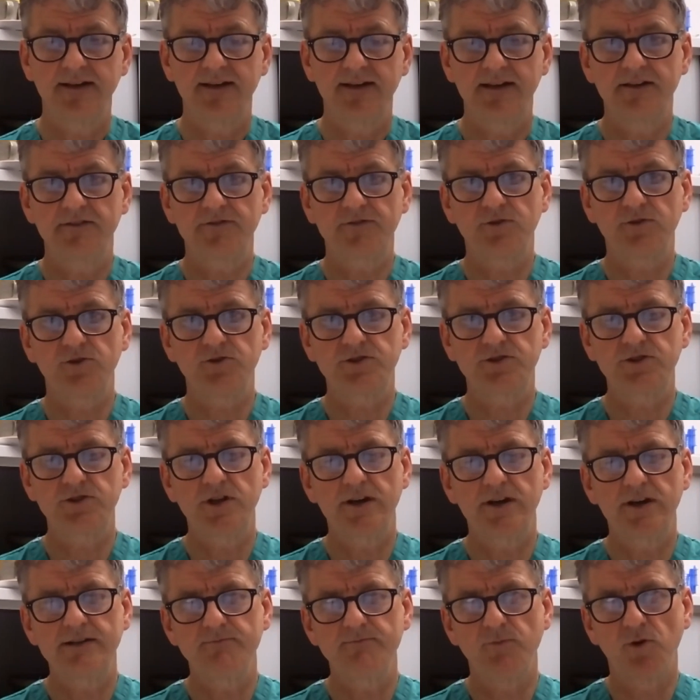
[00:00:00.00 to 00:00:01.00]
And of course, you
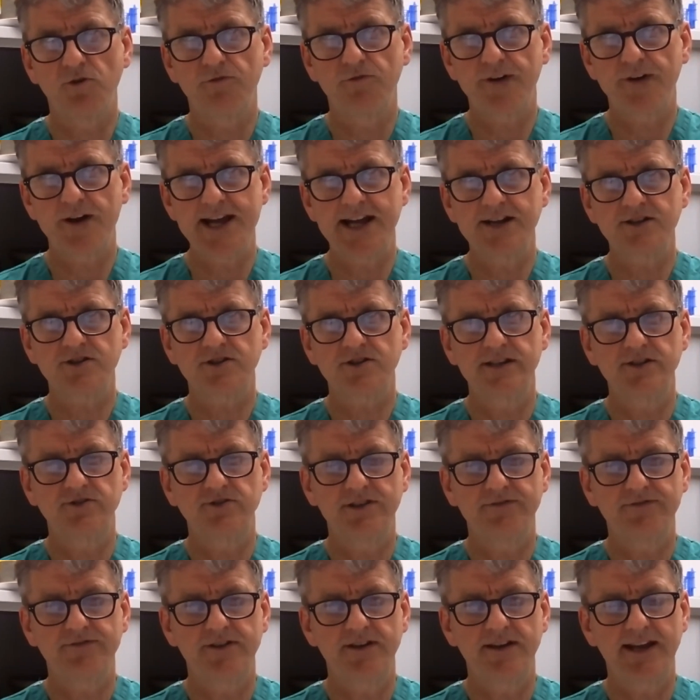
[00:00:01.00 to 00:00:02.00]
know, in more financially
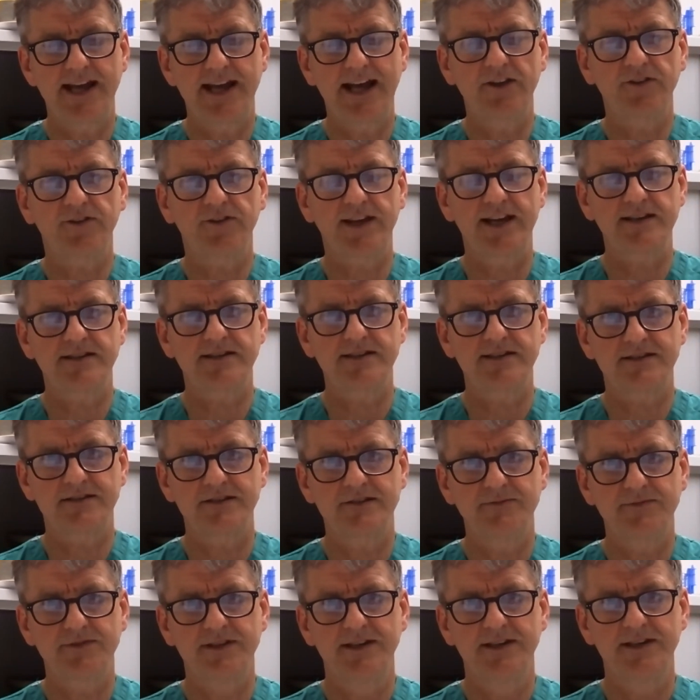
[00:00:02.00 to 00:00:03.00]
driven healthcare
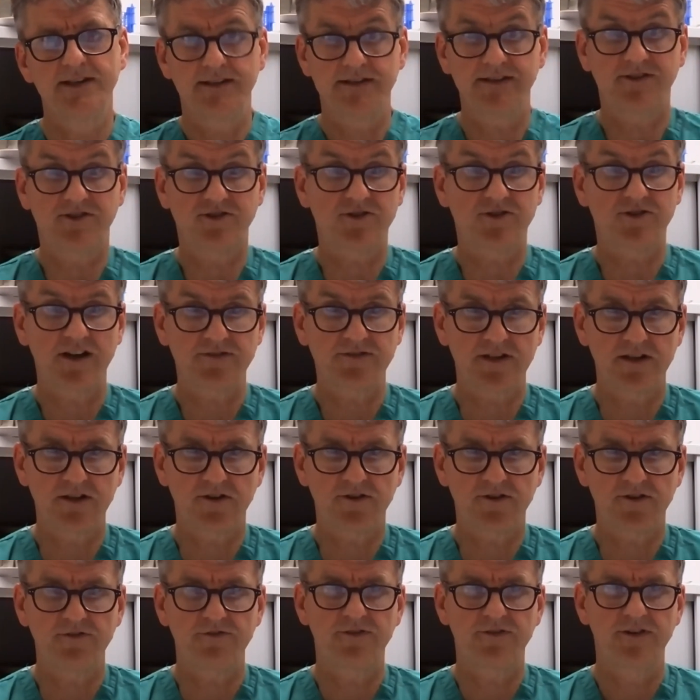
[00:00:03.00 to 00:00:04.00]
systems, this drives a
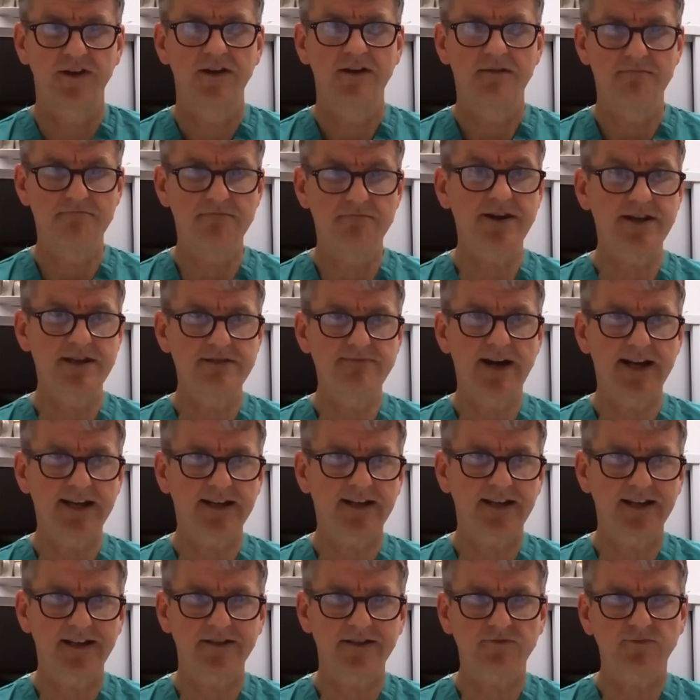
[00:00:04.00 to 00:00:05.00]
lot of money
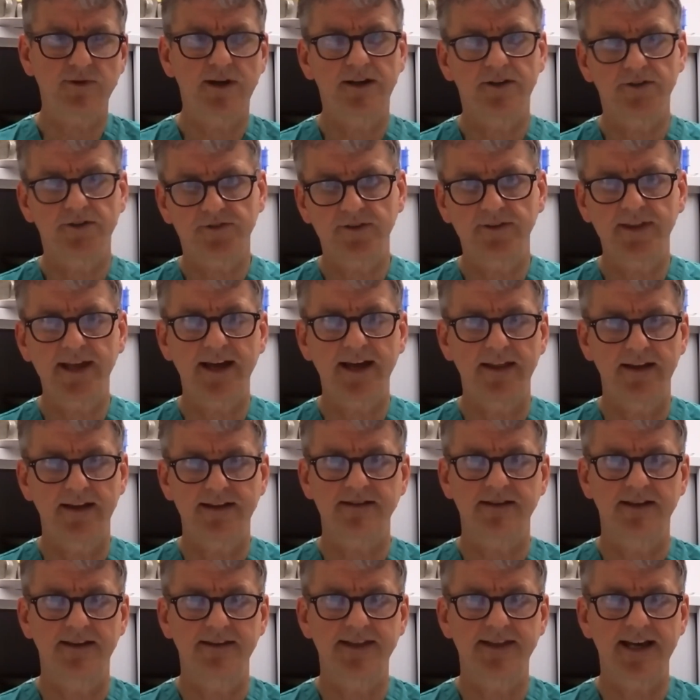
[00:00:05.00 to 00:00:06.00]
making as well. So
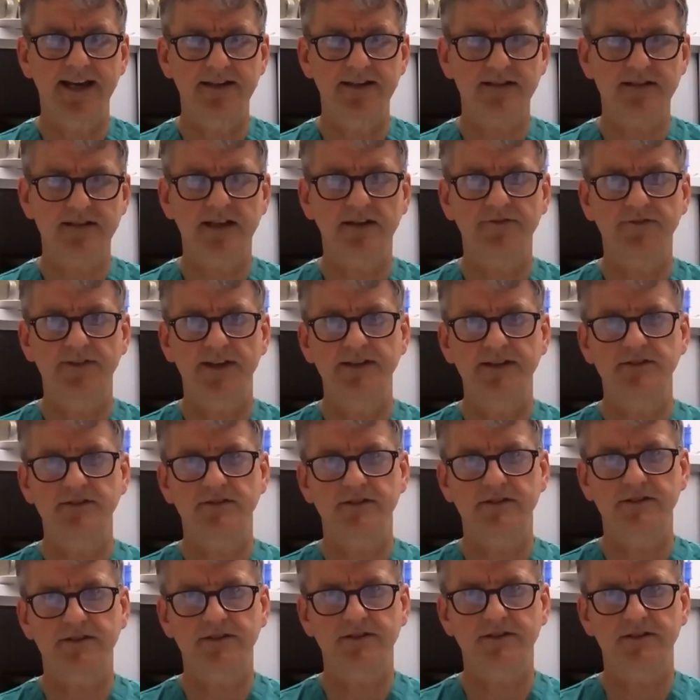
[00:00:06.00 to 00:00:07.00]
that itself then
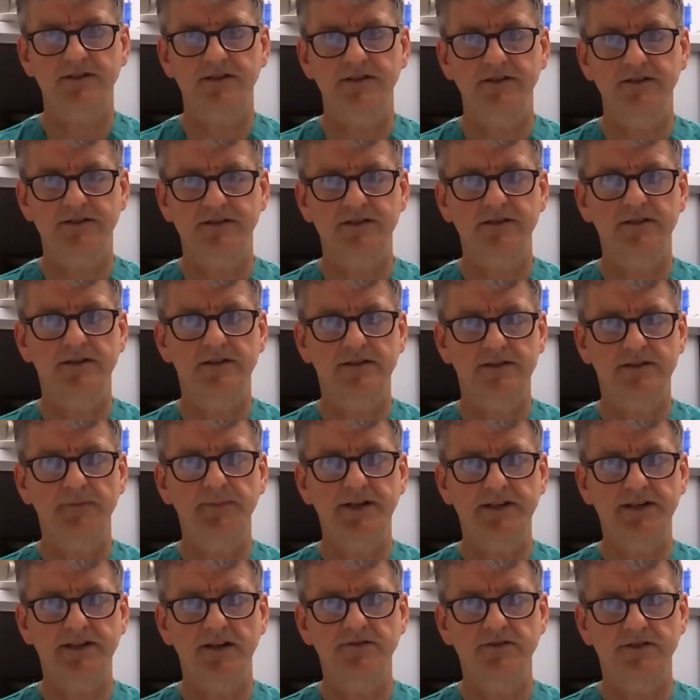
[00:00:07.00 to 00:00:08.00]
stirs up
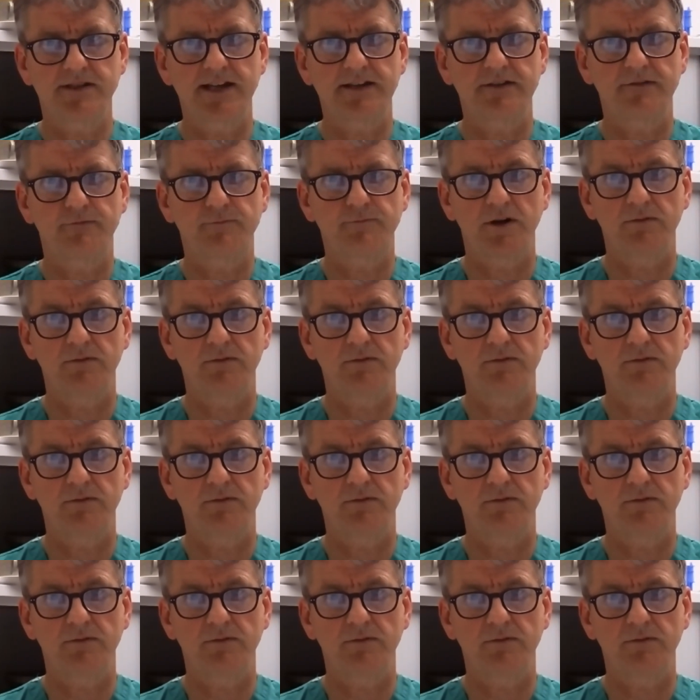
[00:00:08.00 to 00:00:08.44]
its own set of